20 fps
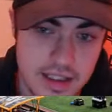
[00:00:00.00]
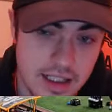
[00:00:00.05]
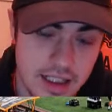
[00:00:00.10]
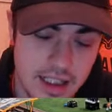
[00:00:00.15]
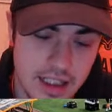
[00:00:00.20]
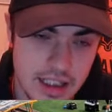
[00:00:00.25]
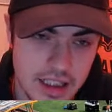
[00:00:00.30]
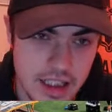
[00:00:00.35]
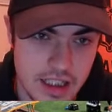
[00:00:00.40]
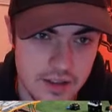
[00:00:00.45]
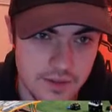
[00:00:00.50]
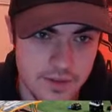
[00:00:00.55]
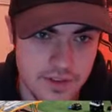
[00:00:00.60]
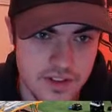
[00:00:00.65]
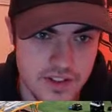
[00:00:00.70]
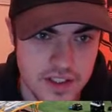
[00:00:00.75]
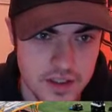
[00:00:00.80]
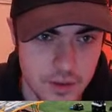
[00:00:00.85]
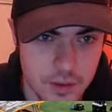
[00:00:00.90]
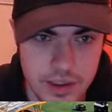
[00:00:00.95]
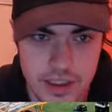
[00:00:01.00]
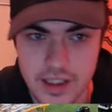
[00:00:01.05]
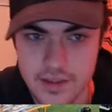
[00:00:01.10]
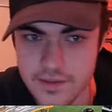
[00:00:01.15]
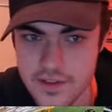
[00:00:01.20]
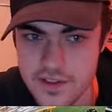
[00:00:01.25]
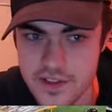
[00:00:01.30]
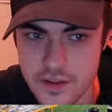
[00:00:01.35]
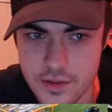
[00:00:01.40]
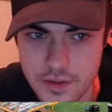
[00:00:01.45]
And then, yeah, obviously, all the
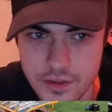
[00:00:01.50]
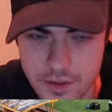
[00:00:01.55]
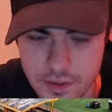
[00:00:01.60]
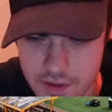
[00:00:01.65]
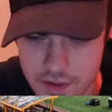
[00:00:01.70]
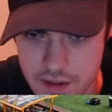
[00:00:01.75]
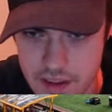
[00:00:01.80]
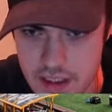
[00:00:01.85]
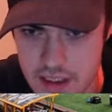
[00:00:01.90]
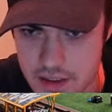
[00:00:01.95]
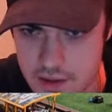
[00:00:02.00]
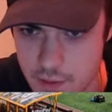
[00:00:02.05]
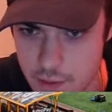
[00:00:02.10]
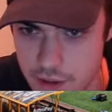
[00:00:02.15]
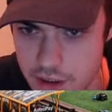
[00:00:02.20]
other socials are there as